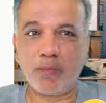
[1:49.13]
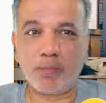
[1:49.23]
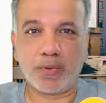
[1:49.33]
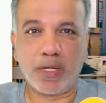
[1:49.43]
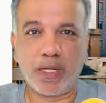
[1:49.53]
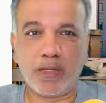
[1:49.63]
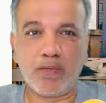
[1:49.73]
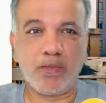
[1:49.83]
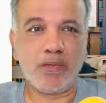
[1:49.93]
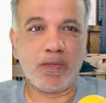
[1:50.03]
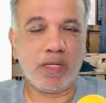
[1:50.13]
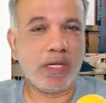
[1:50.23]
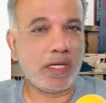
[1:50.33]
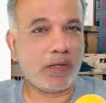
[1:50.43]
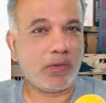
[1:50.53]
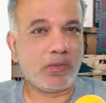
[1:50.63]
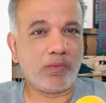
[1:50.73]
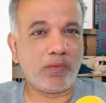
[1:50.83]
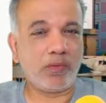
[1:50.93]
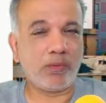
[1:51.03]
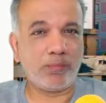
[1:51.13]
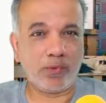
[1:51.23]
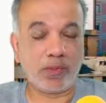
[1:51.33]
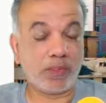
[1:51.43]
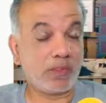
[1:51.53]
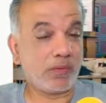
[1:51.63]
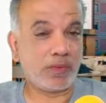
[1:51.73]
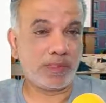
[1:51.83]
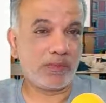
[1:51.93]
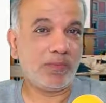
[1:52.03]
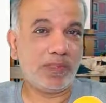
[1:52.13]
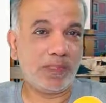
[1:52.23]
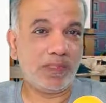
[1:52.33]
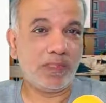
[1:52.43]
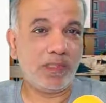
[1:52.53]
brand and on your products or services